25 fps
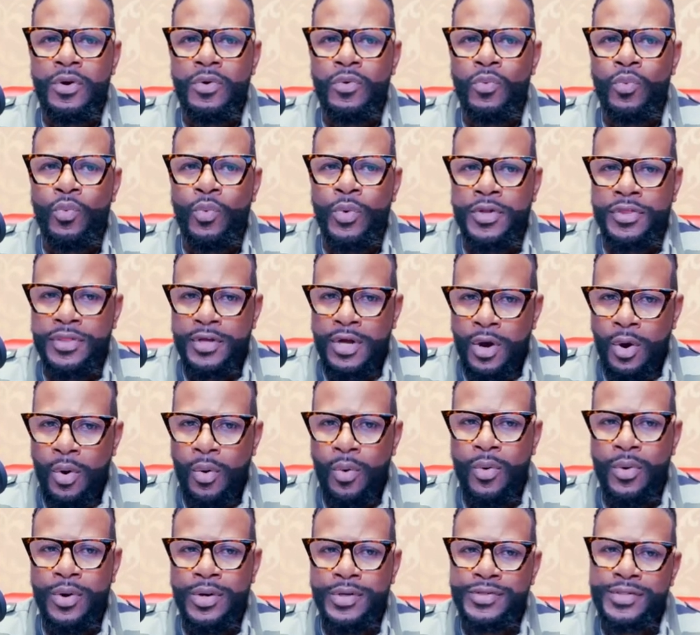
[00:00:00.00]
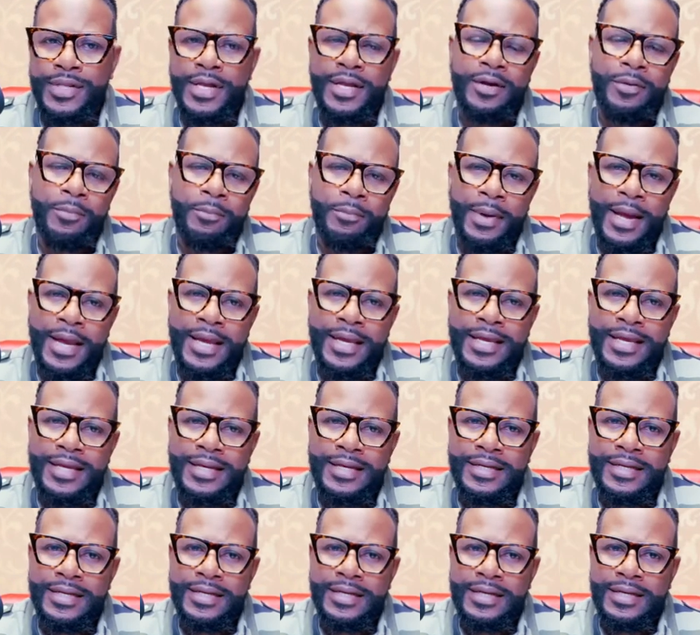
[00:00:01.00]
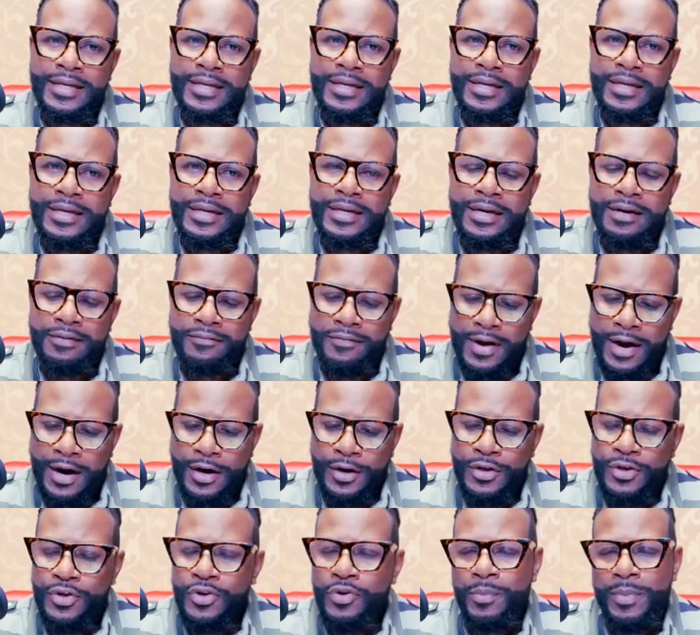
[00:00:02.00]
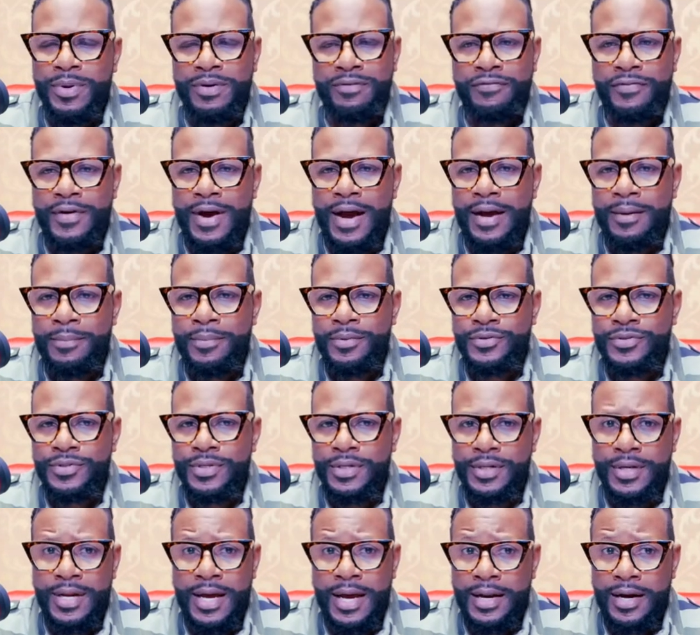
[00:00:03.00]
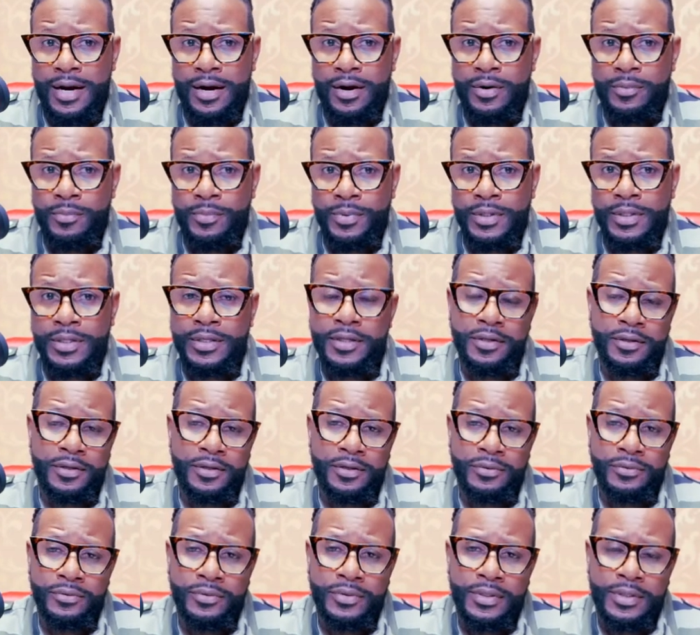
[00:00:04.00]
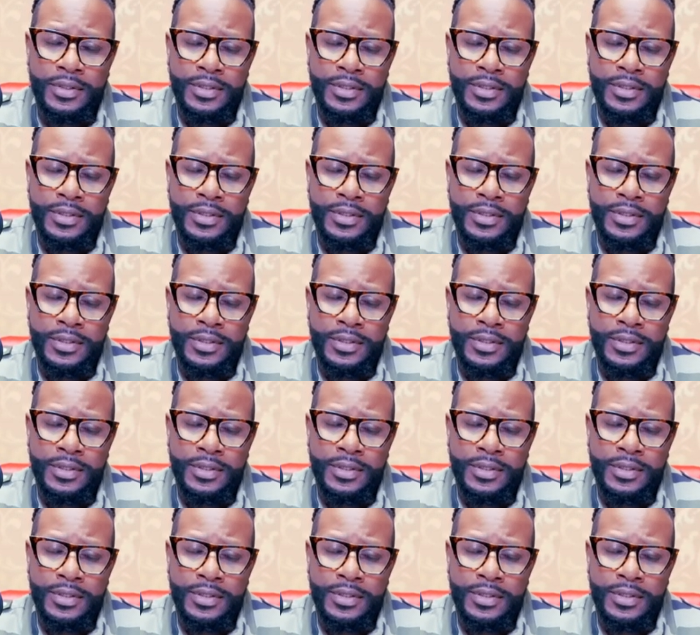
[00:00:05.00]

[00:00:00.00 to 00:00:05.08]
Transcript: with cords that are made of our human fibers and not our political